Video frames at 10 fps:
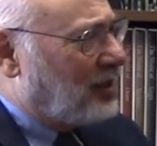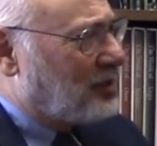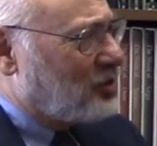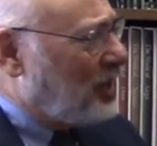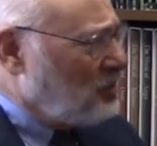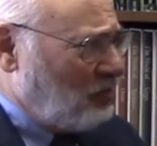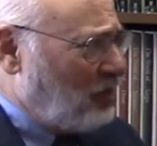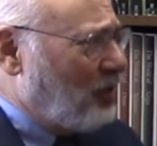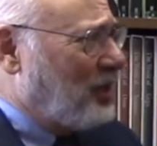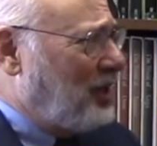Uh, so that's
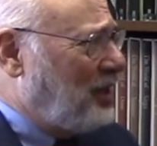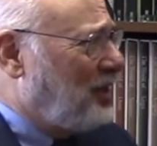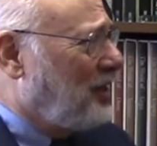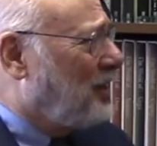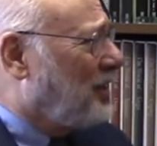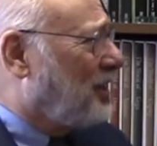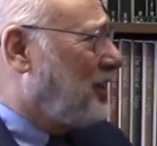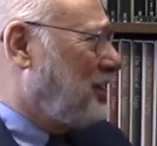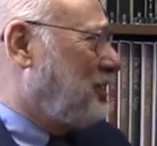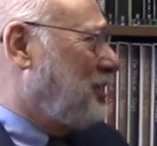very,
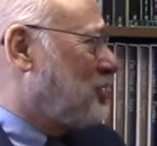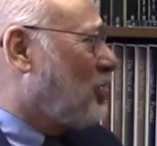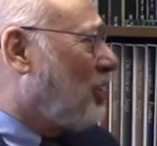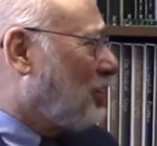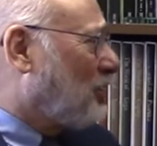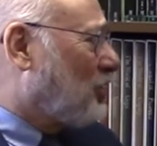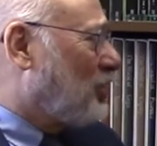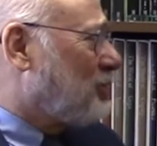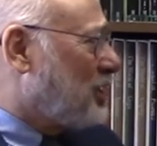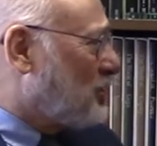uh, in historical
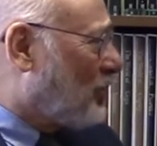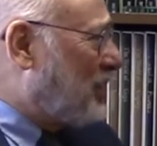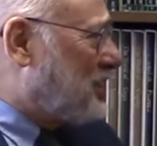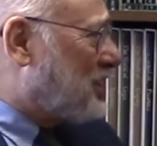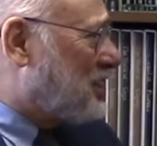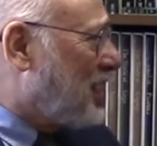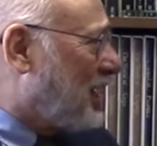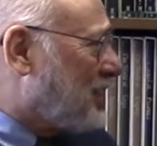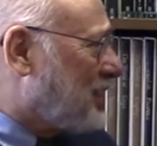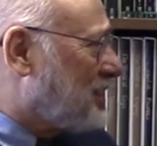terms, that's great success.